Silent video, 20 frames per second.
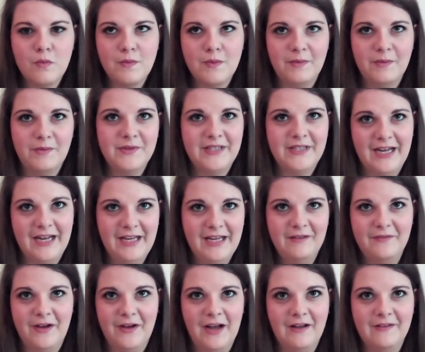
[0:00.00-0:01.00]
the study
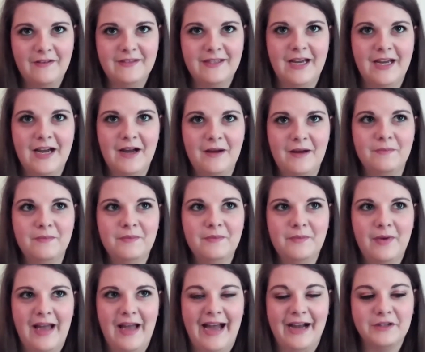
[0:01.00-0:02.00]
involved
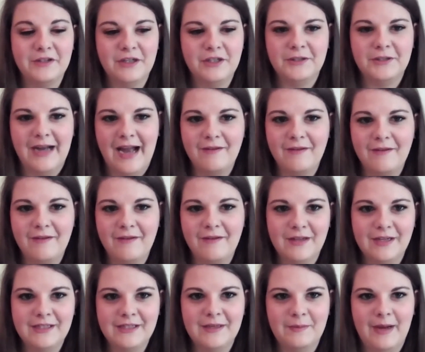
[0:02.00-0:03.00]
actually
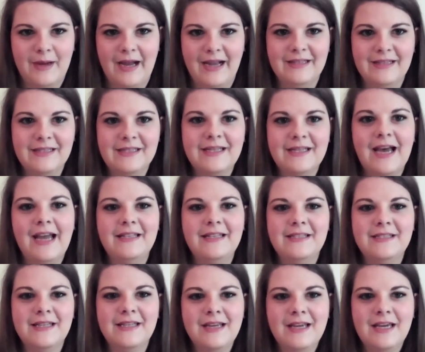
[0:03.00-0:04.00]
traveling to mine
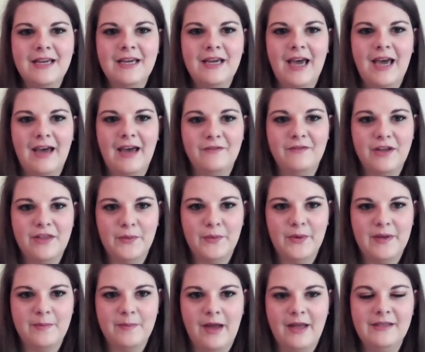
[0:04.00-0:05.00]
sites every
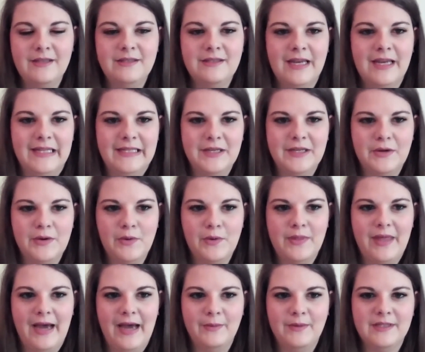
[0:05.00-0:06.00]
3 months. And so
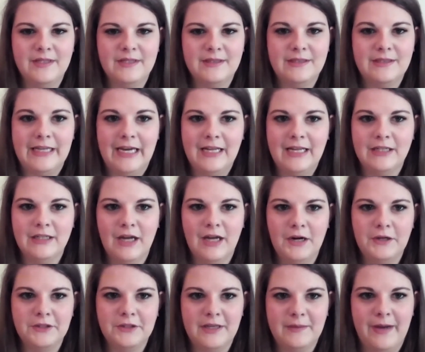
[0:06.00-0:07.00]
that was done
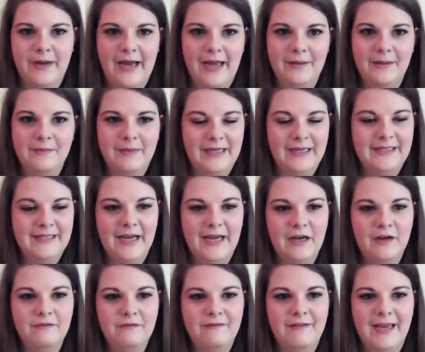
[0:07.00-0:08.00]
largely by
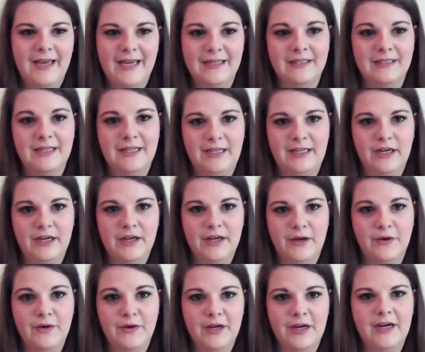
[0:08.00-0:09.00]
myself and Lydia
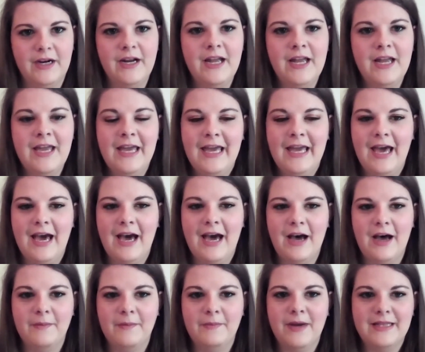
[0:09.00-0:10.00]
Coker.
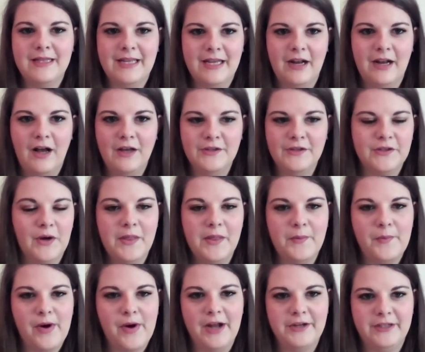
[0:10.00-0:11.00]
And then also on
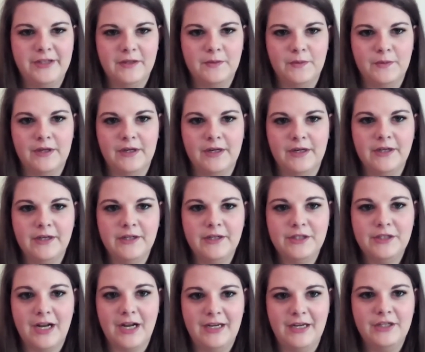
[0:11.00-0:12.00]
the project were
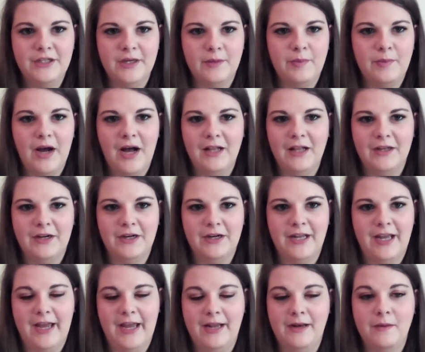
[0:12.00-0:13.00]
Janisha Pollard
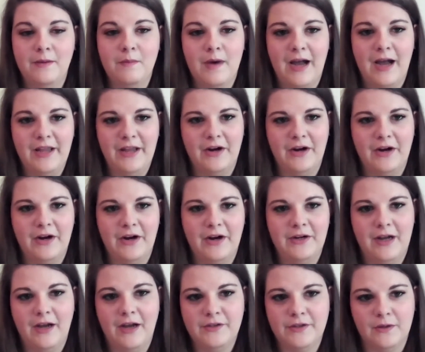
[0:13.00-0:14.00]
and Mahir
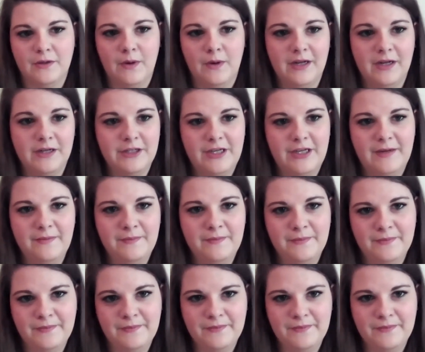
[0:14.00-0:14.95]
Nasarwanji.